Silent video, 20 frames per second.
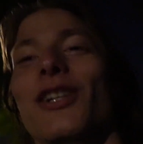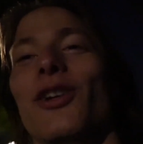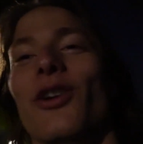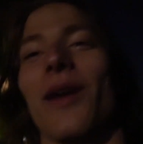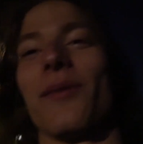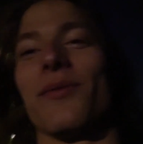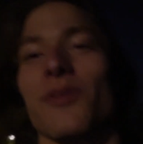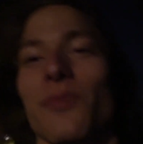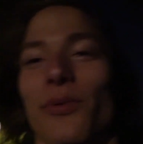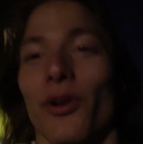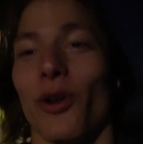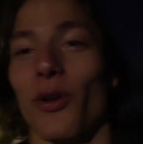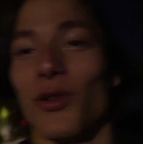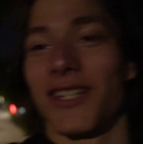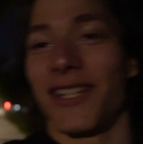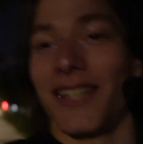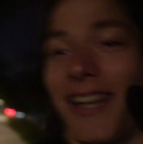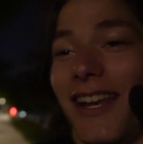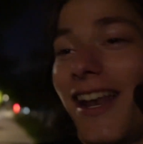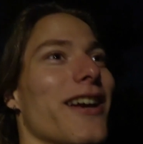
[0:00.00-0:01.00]
grams of
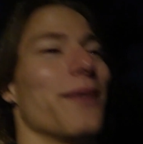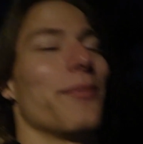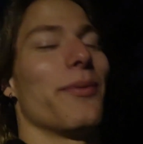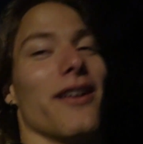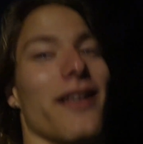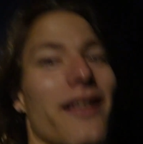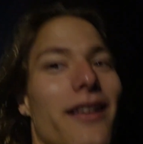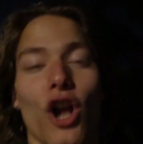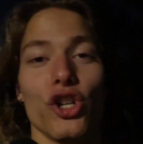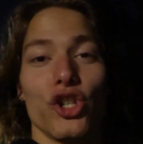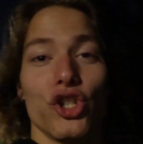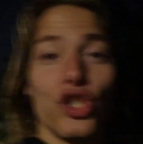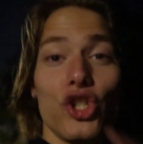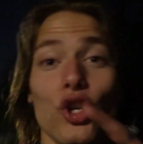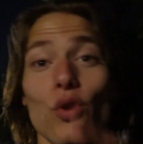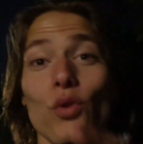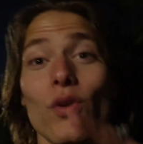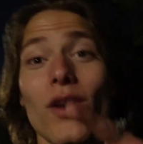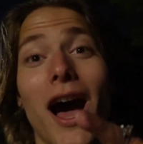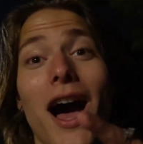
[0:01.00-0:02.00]
protein in it. But
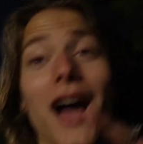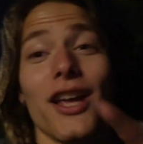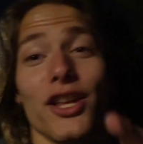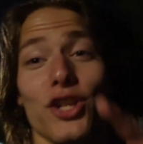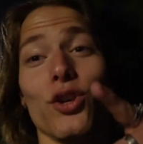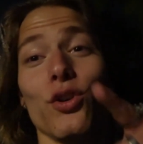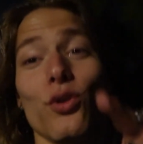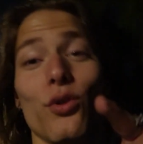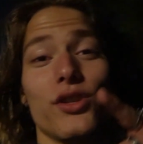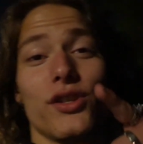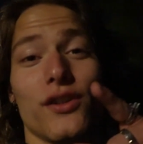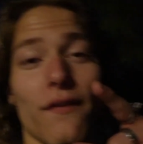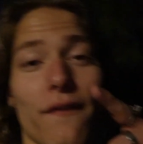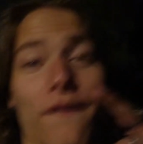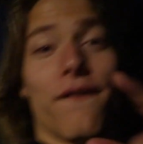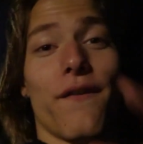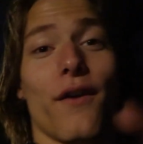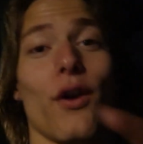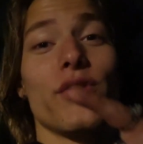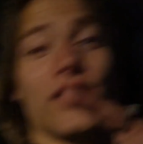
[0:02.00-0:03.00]
do not use
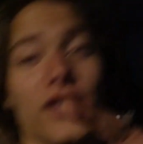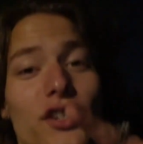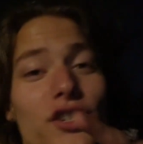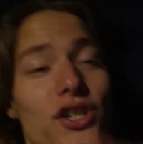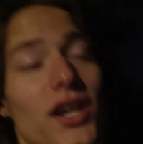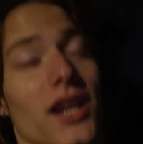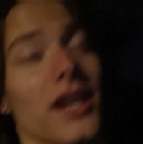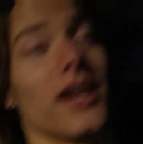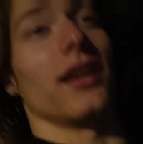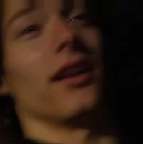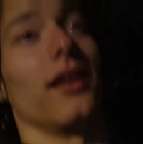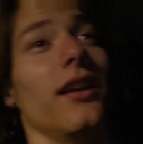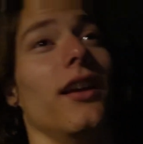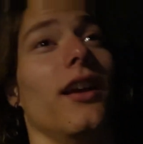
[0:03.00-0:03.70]
frozen chicken.